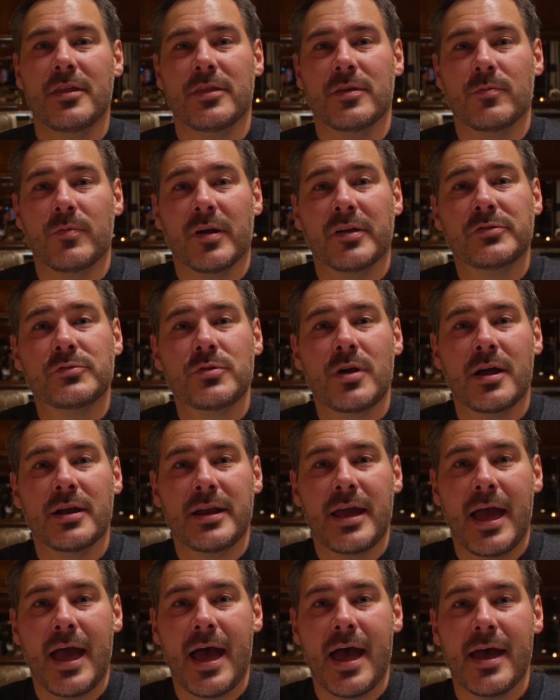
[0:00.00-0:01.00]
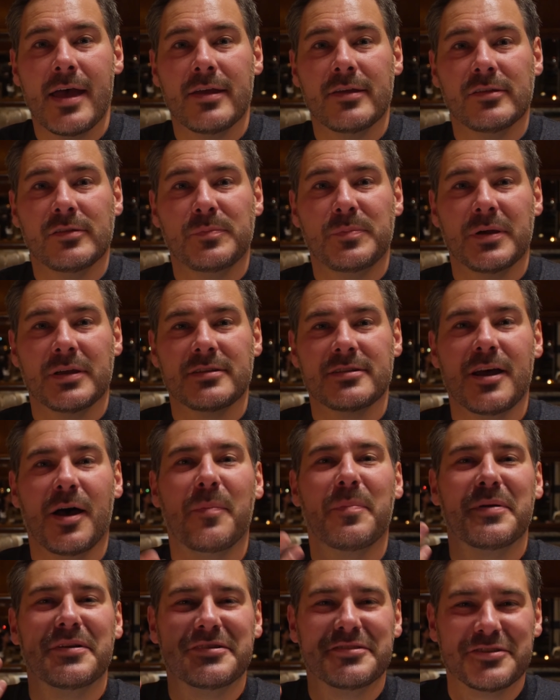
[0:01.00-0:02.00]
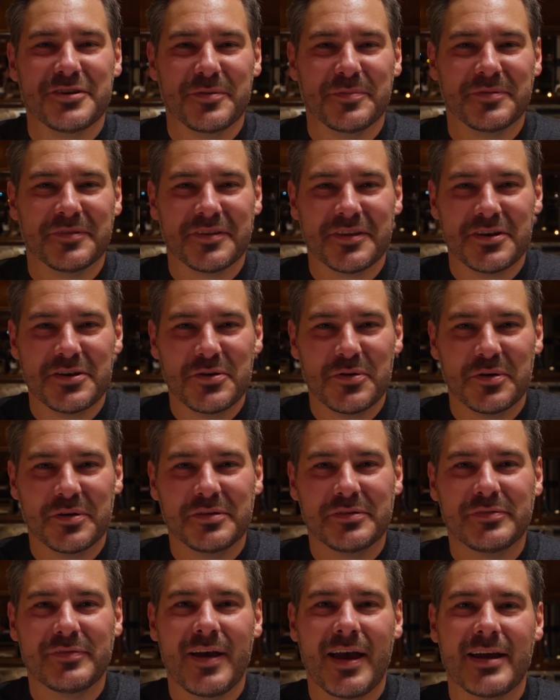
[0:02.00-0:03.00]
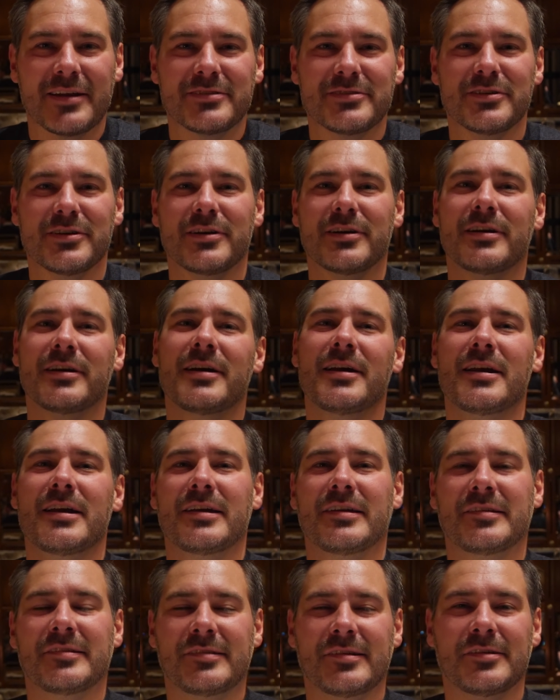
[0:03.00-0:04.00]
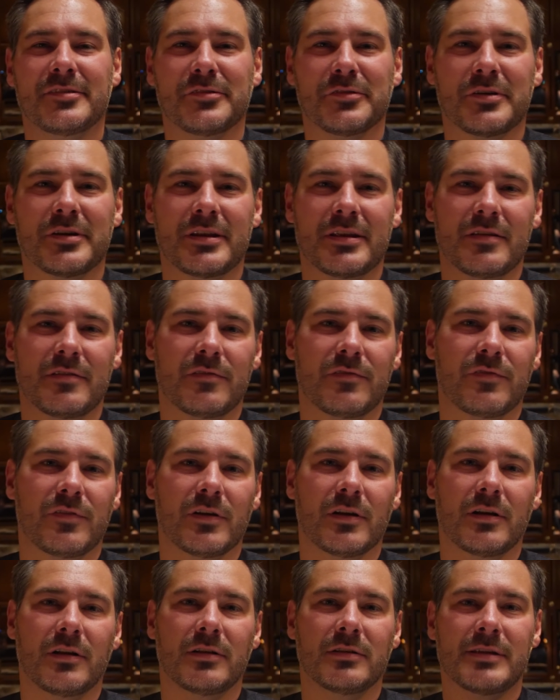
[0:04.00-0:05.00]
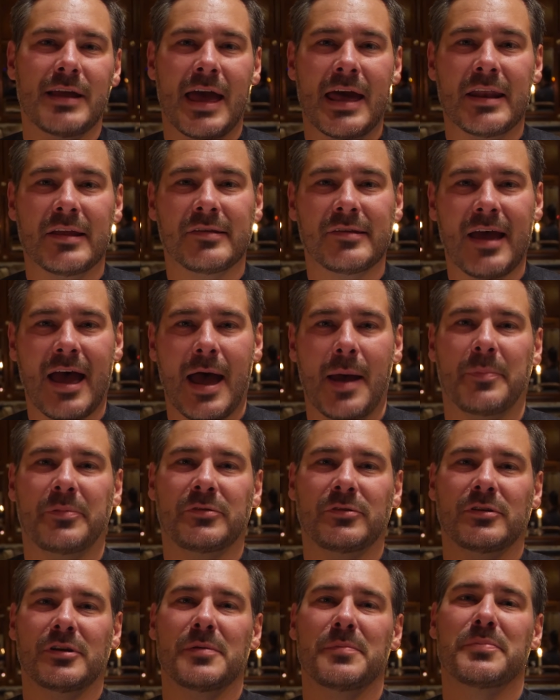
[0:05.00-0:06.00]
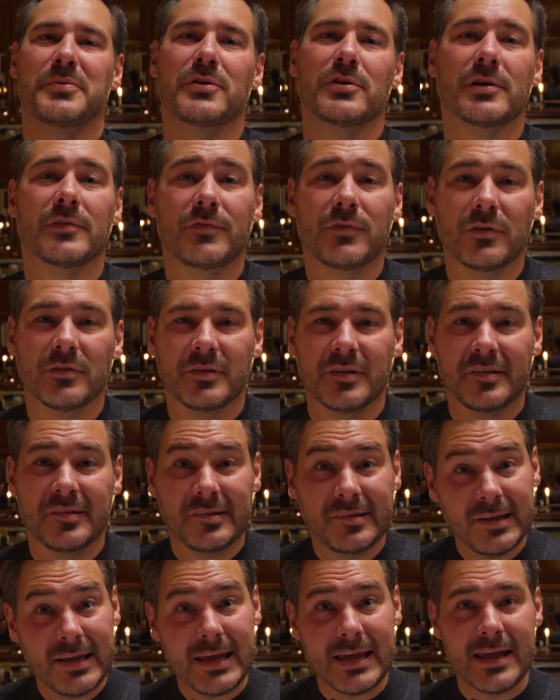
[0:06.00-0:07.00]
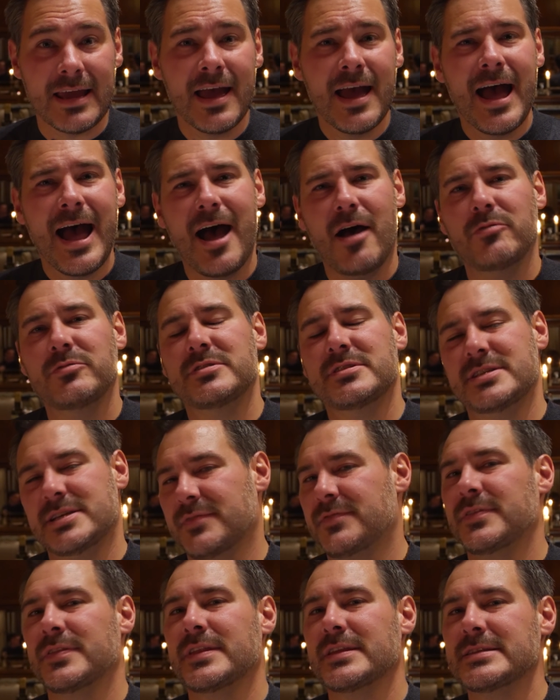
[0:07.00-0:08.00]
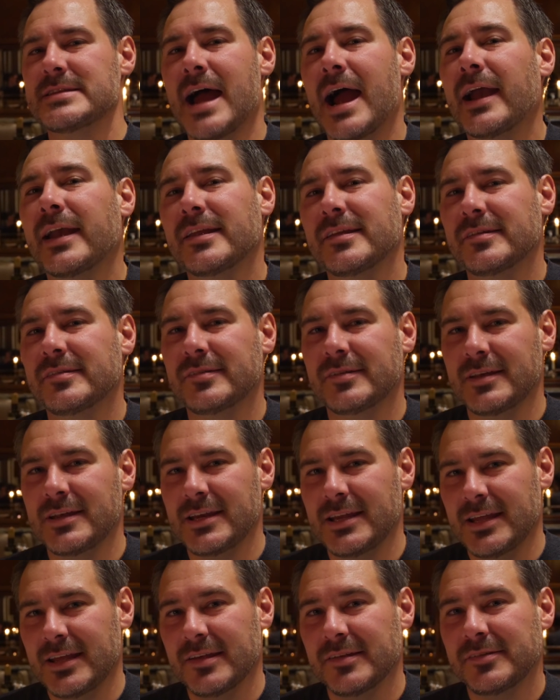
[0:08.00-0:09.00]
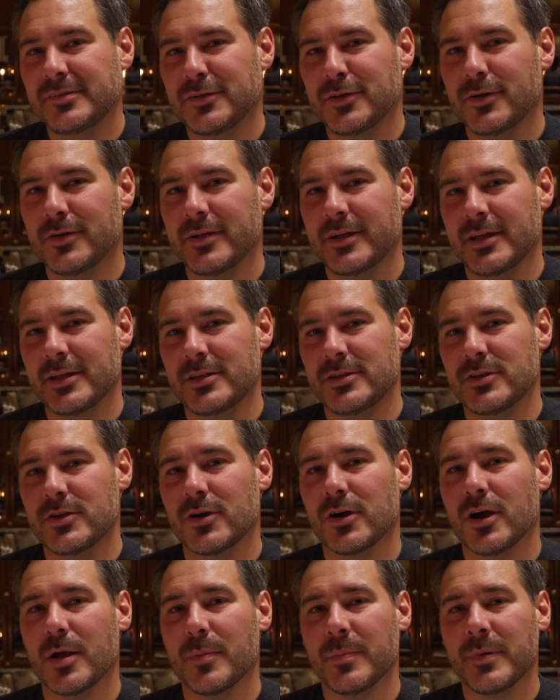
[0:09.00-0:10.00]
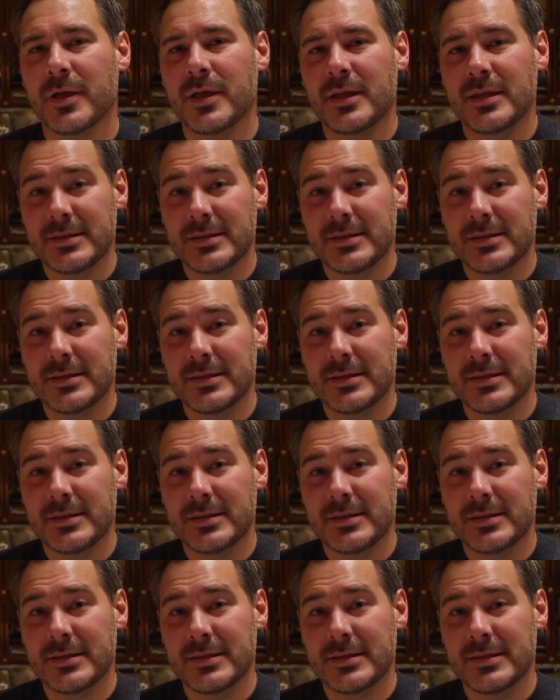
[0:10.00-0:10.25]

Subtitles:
the restaurant has picked up in terms of the noise factor, seats are getting filled, and it's absolutely beautiful to see how different the dining scene is here in Europe.